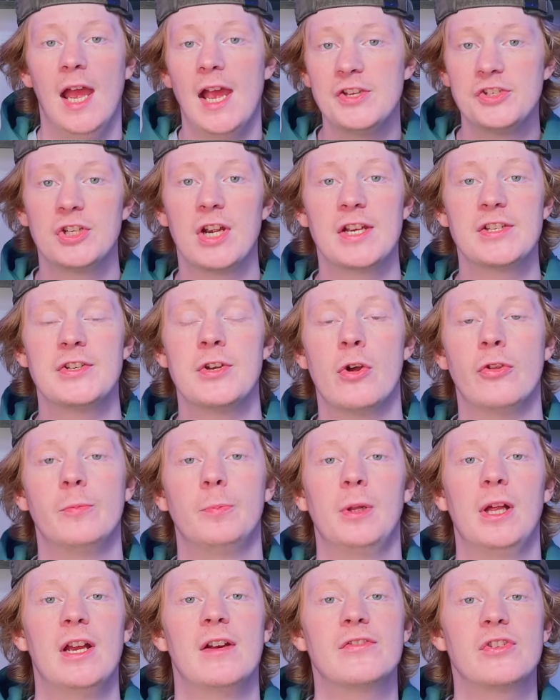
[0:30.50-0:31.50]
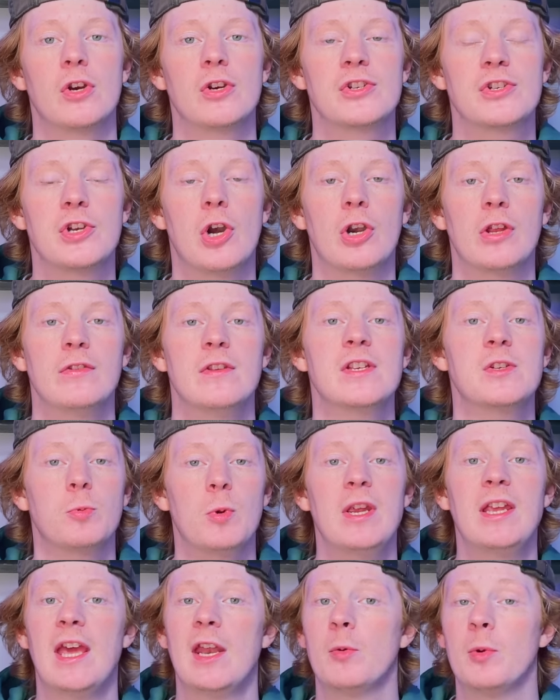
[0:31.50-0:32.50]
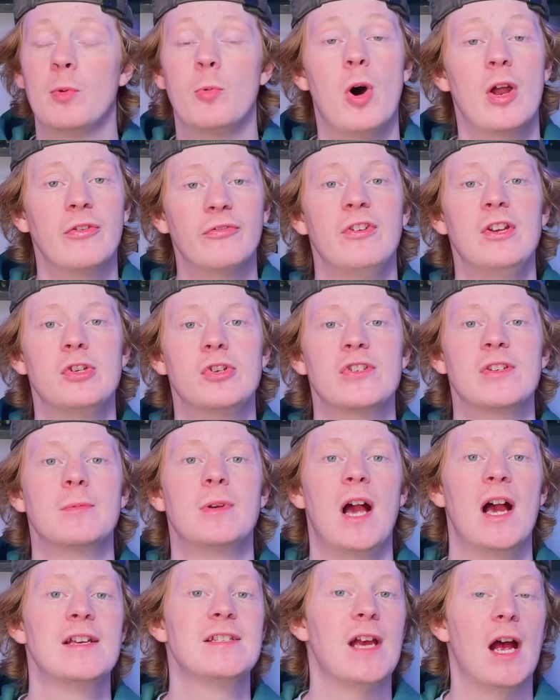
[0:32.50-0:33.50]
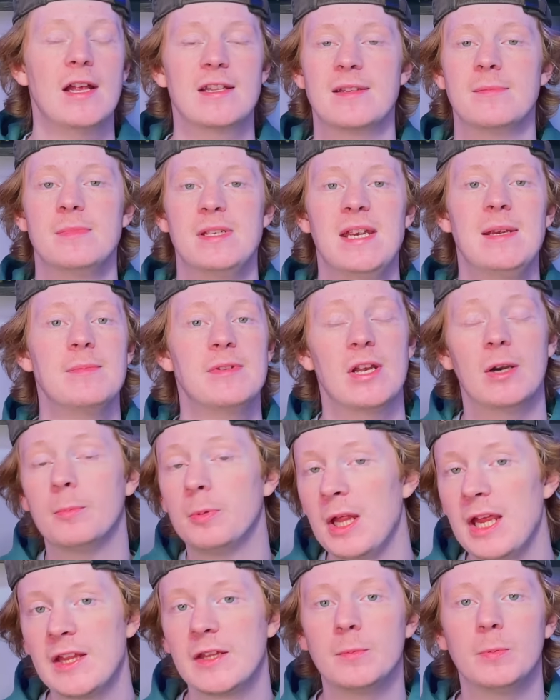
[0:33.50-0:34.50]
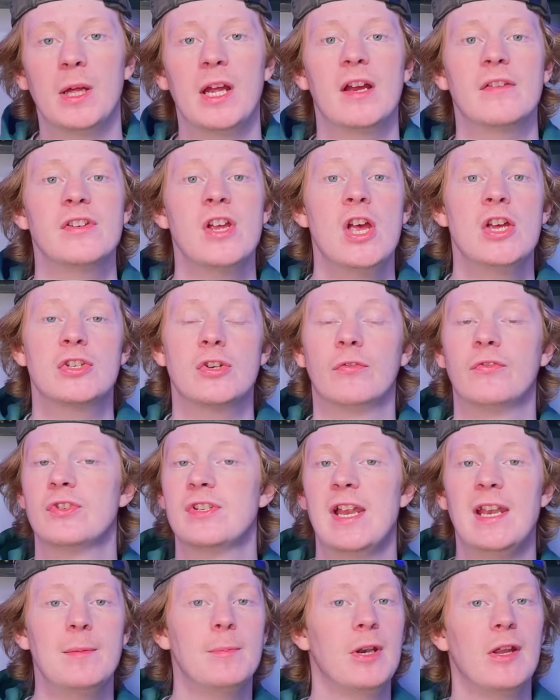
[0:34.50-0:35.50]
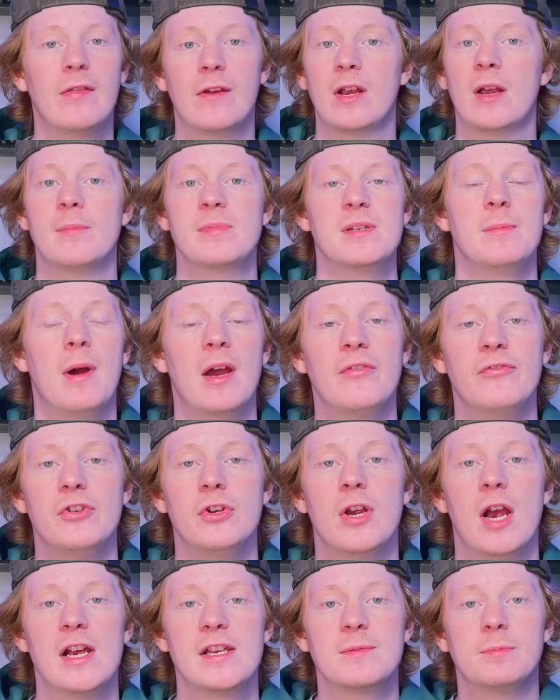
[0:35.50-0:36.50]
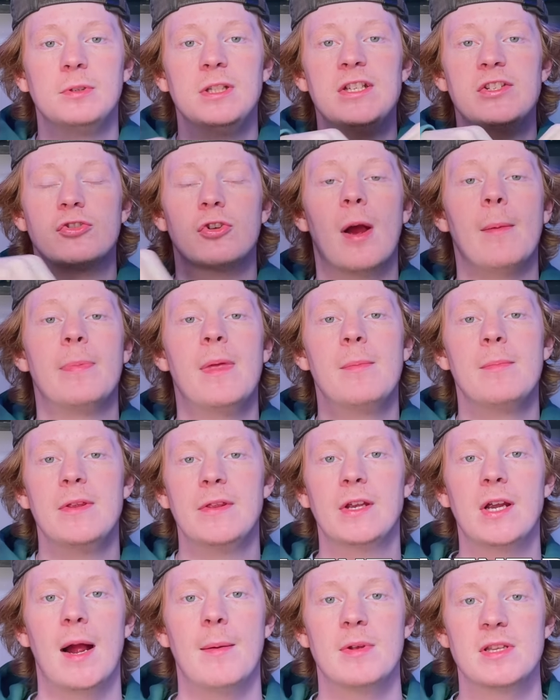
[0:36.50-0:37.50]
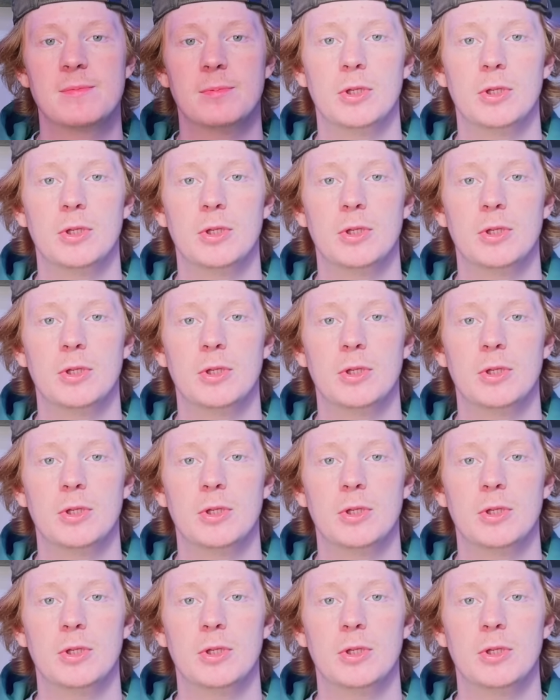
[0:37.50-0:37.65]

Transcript: As you guys know, the playoffs are starting this weekend, and we wanna feature some guys on on some teams that are playing in the playoffs. So if there's anybody that comes to mind for you guys, please drop them in the comments